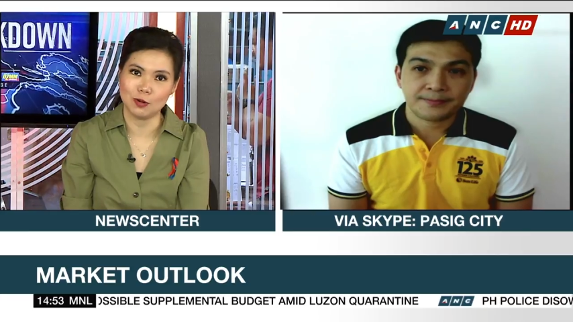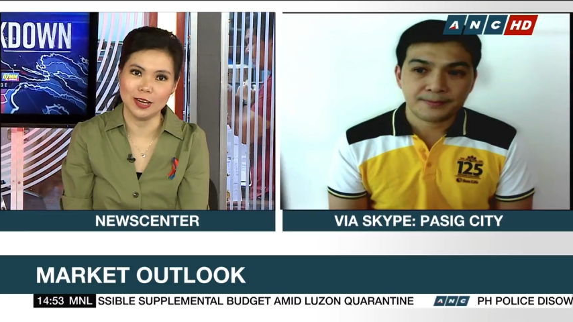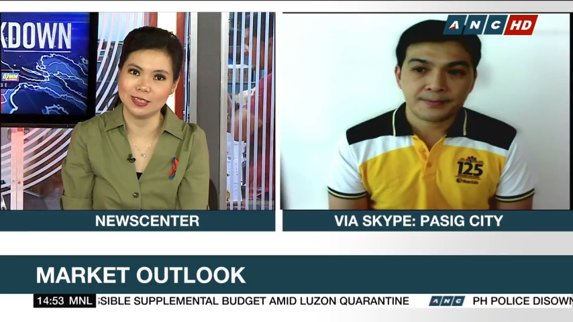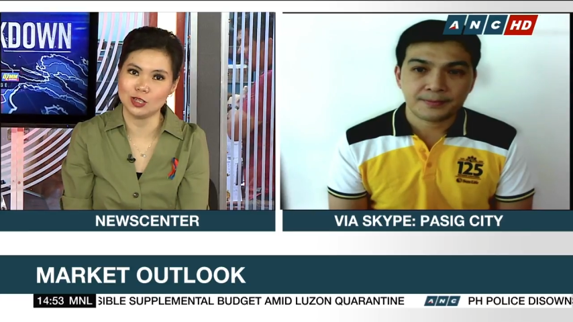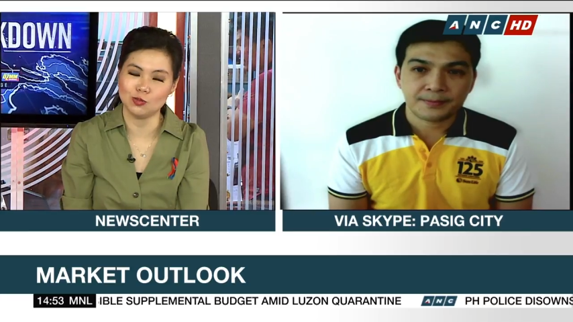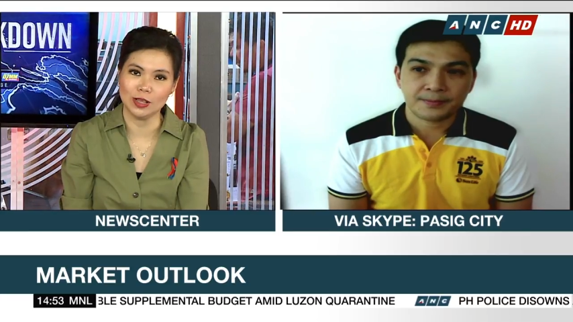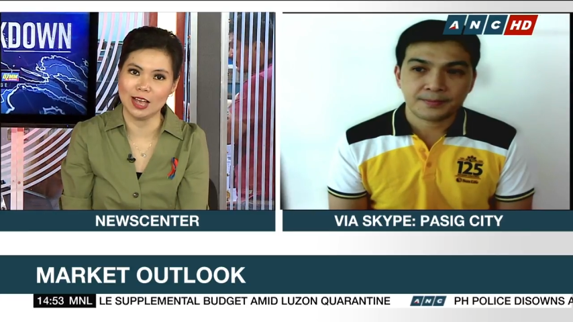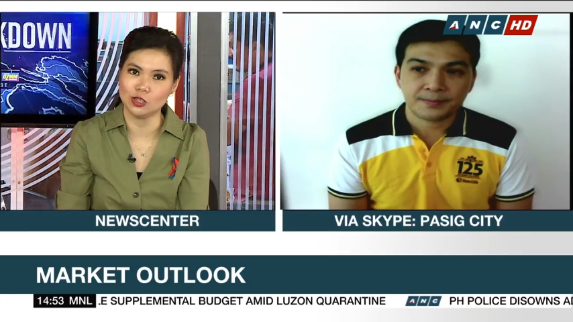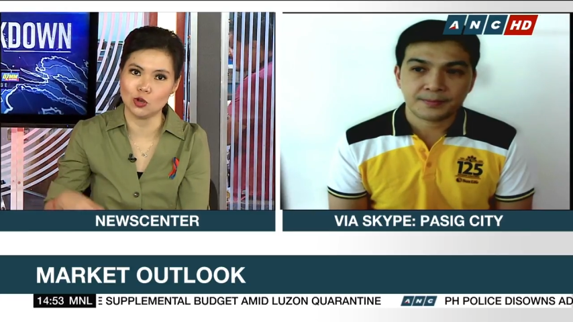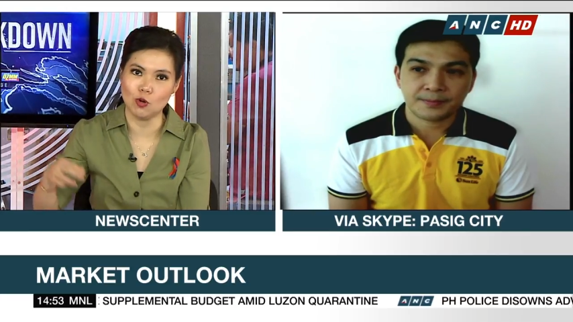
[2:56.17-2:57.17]
Speaker 1: prices were
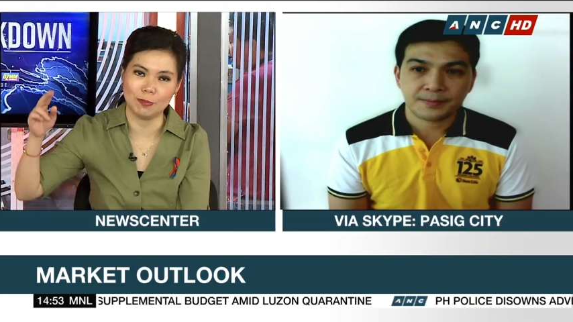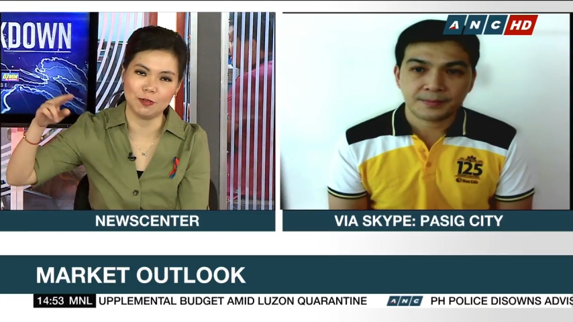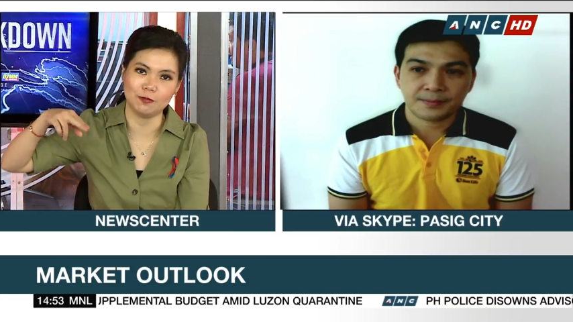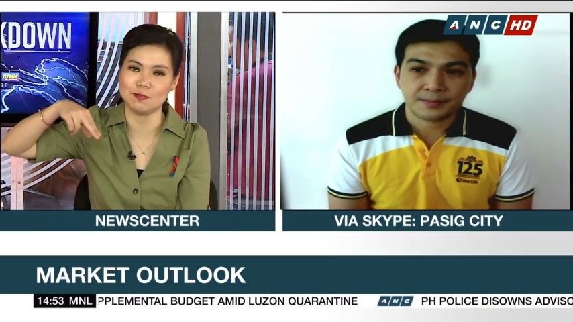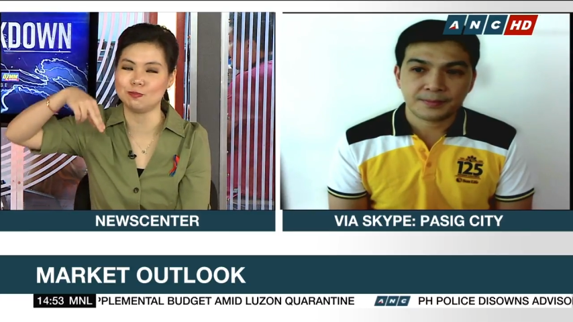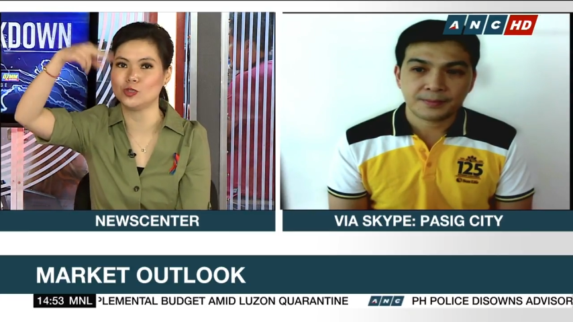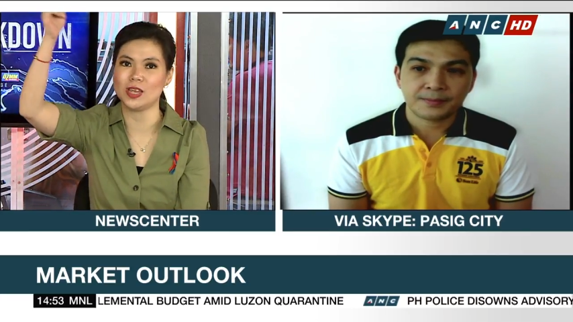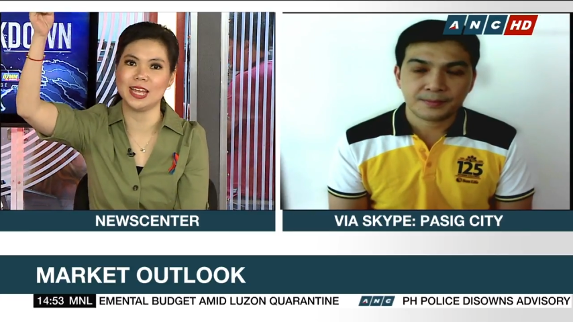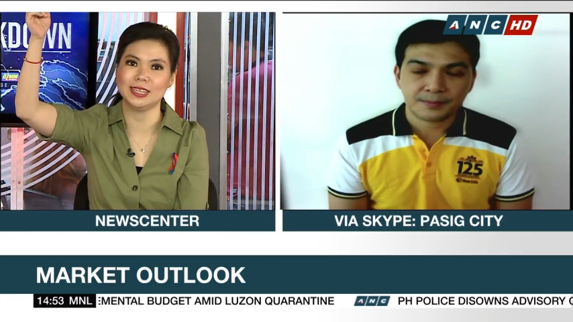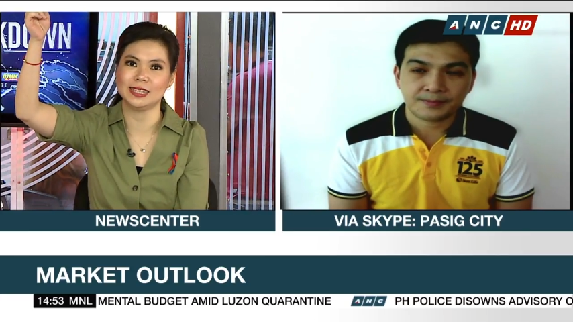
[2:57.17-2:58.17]
allowed to go up fifty
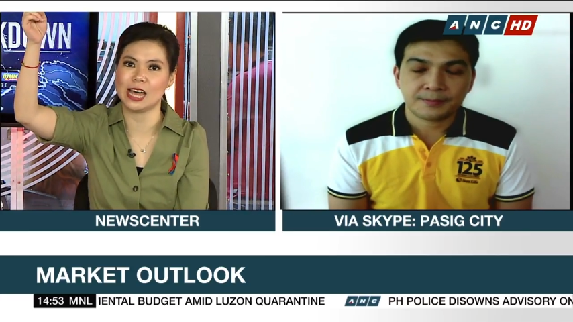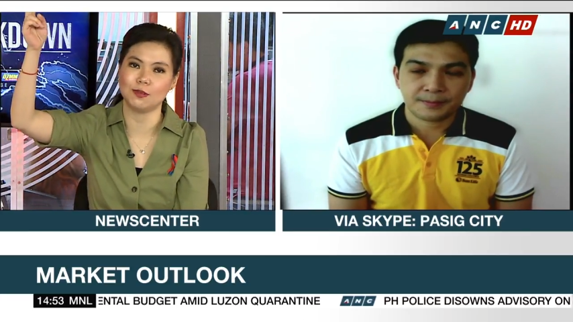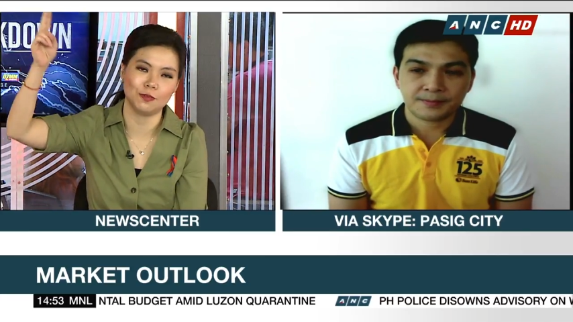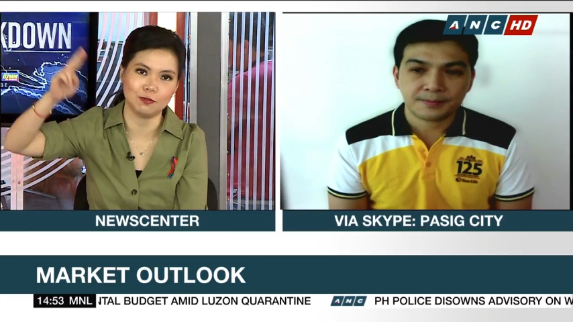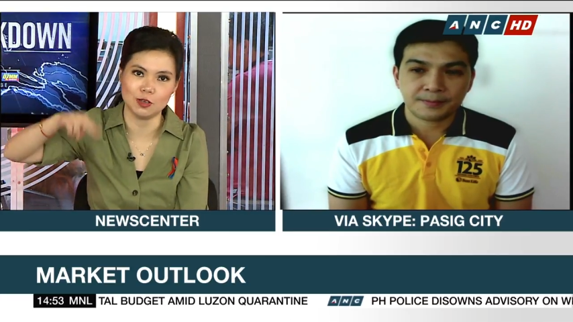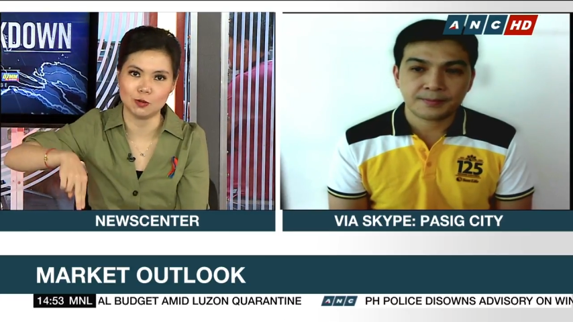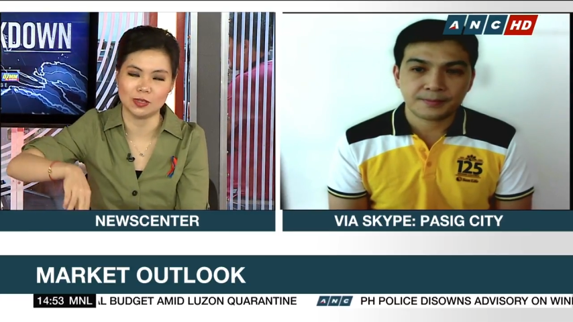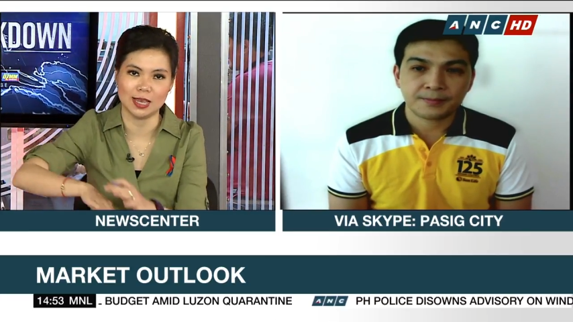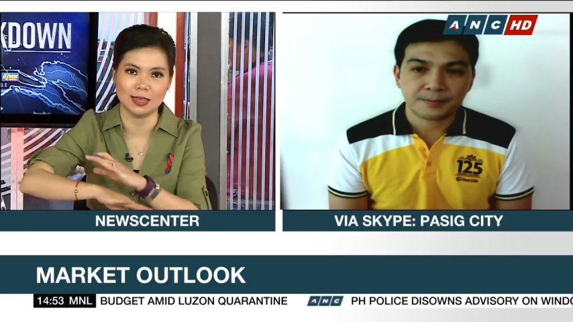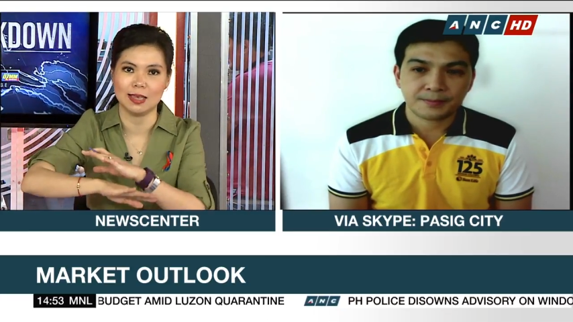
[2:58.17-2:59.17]
percent, down fifty
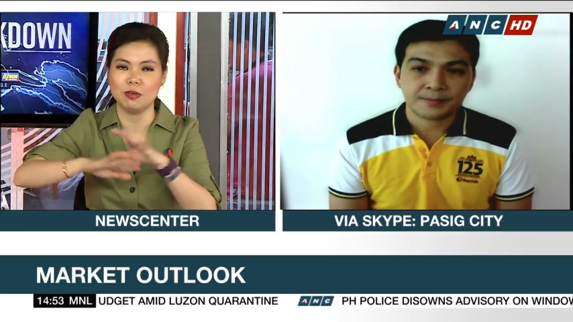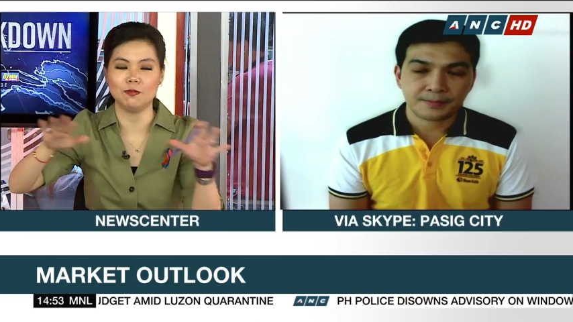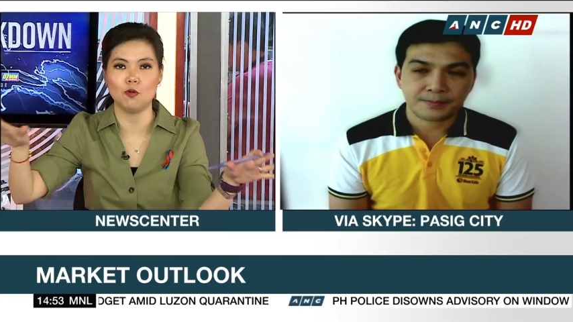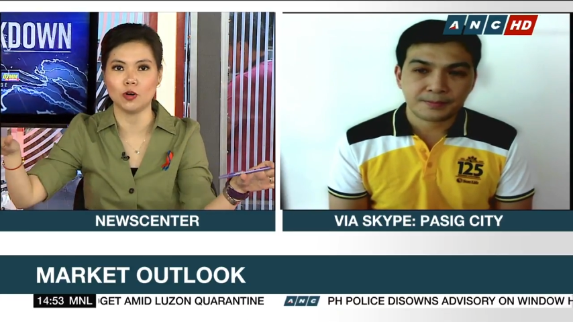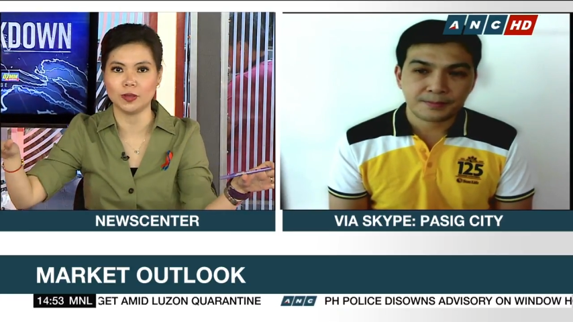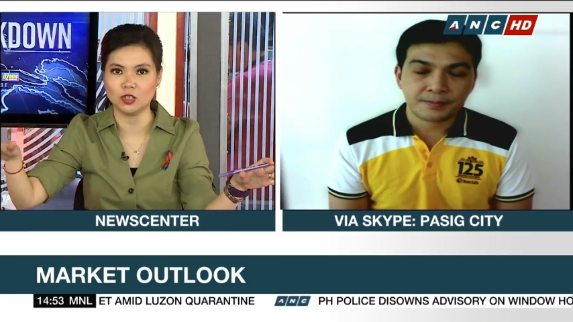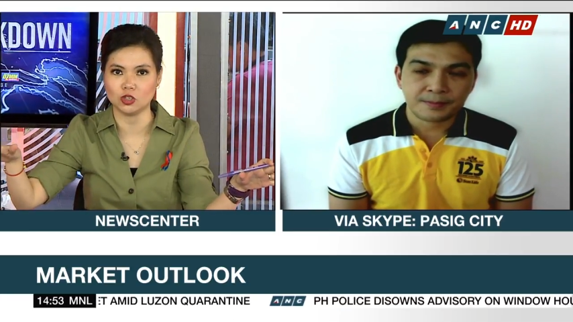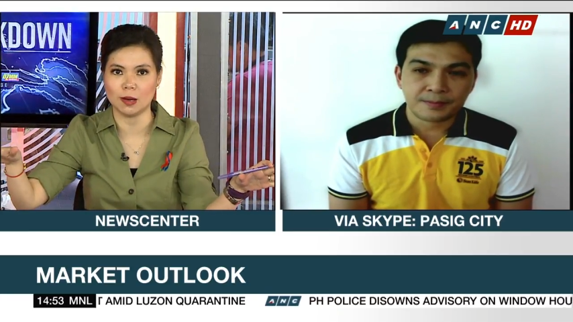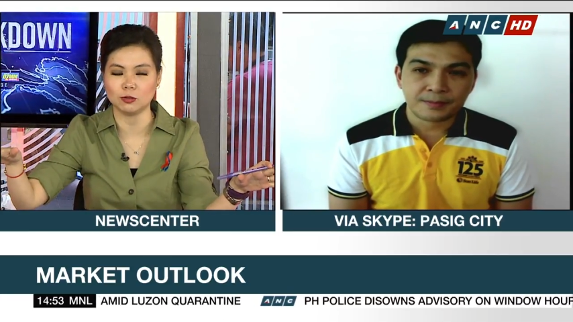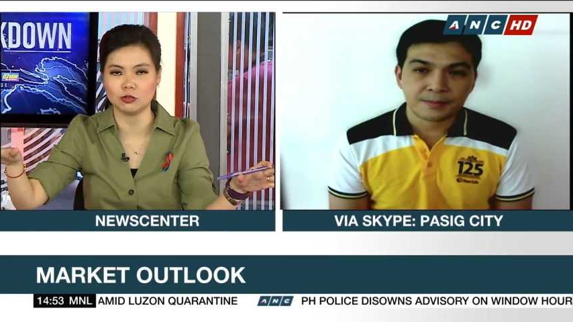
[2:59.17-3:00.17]
percent before they
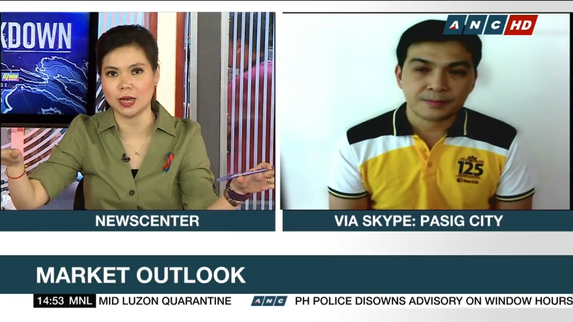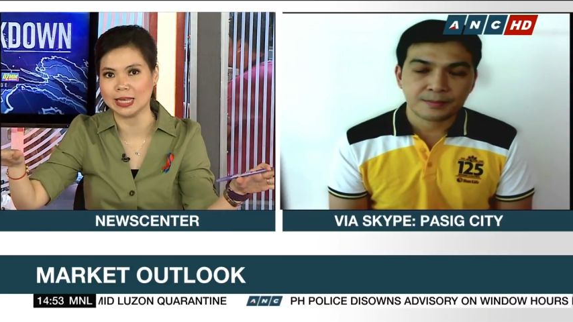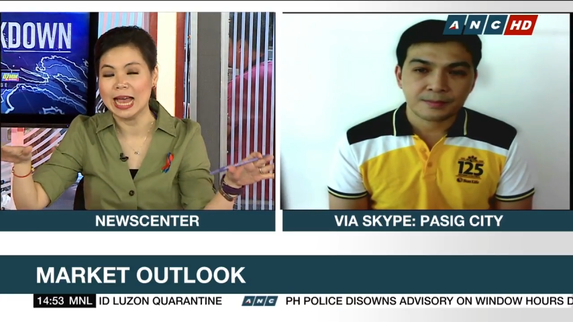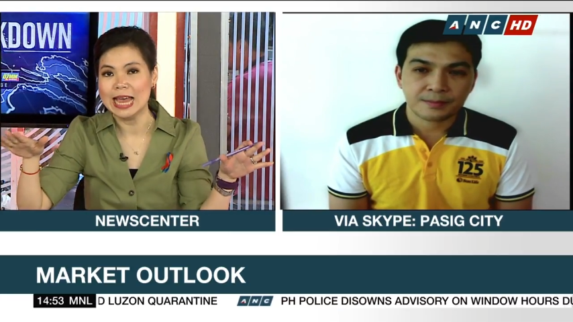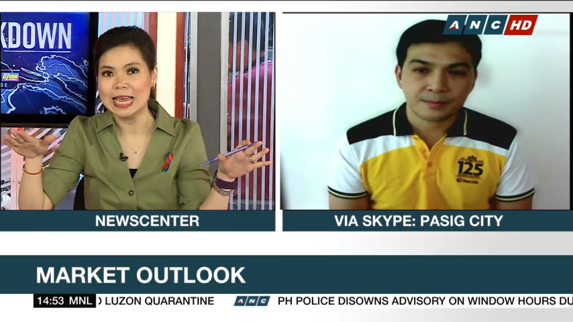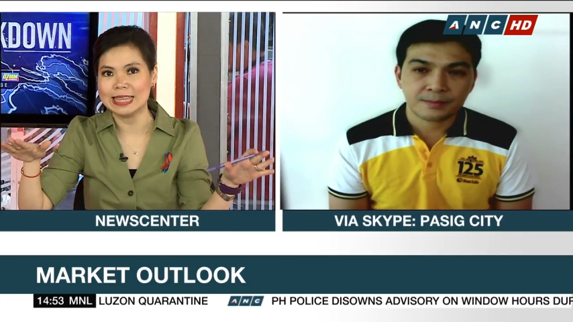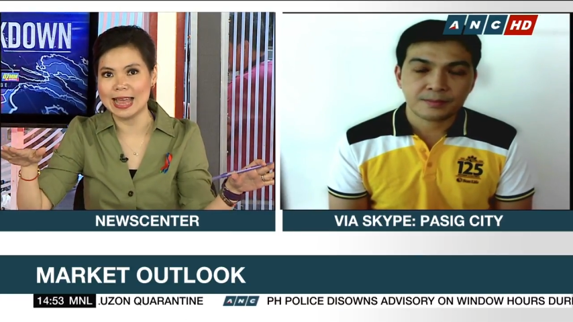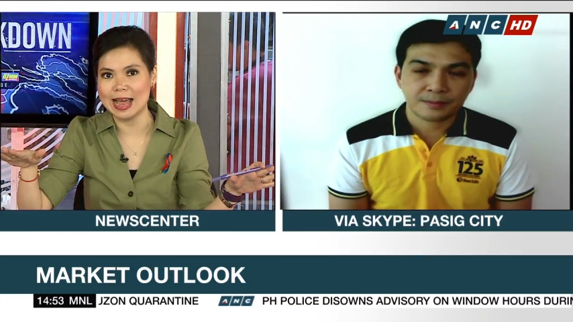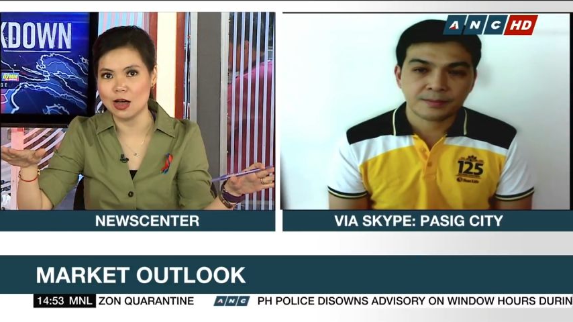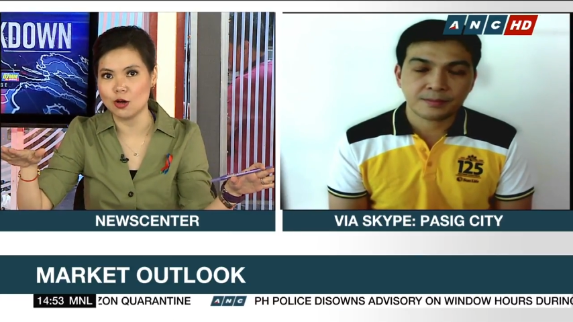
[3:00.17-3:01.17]
stopped trade.
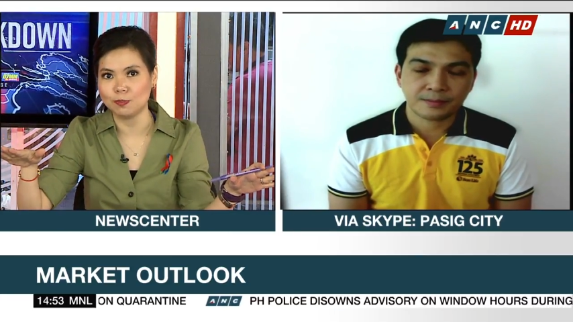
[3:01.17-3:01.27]
Now,